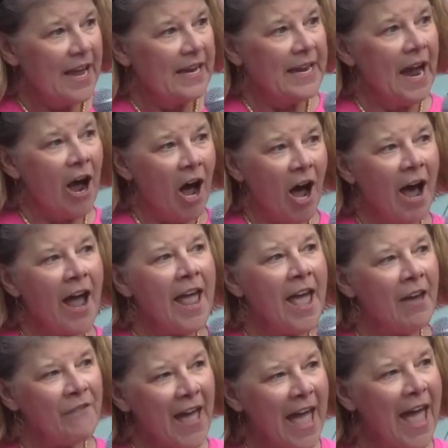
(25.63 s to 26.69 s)
Now, I
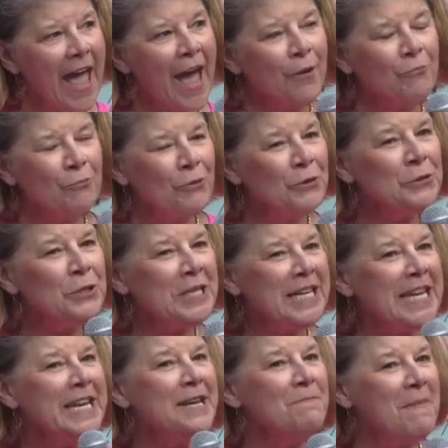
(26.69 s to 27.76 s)
have had
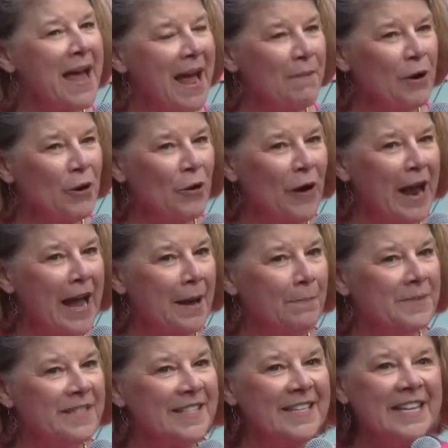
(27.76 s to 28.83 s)
routine
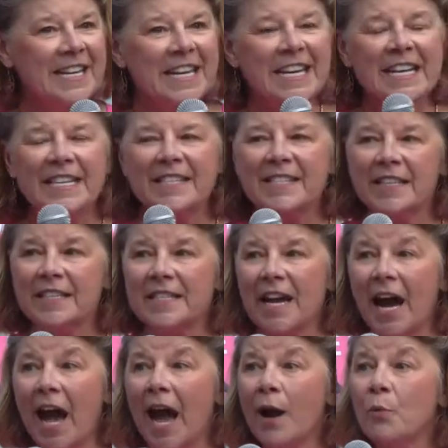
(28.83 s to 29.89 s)
mammograms since
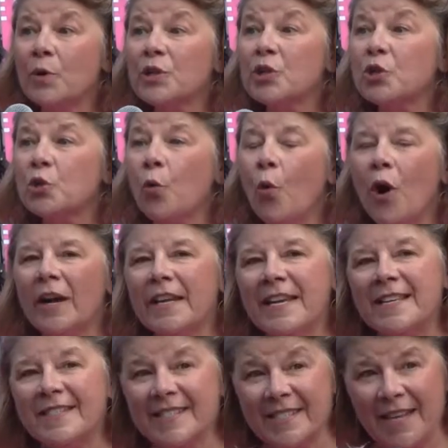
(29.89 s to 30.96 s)
I was
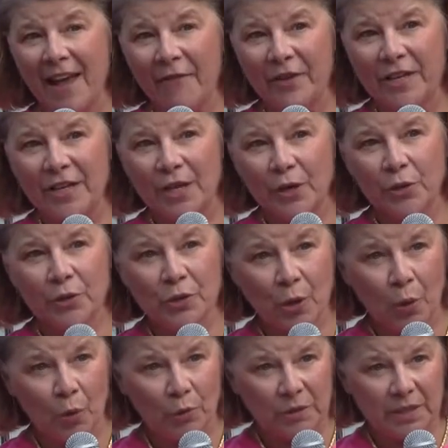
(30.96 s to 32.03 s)
27 years
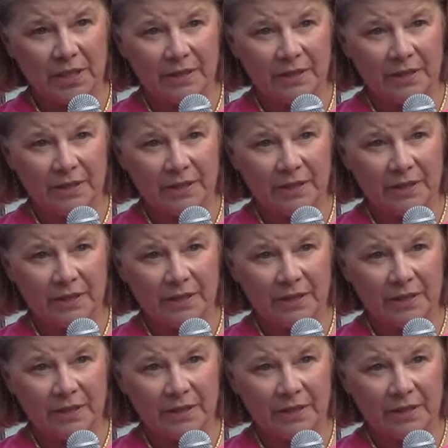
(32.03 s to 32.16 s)
old.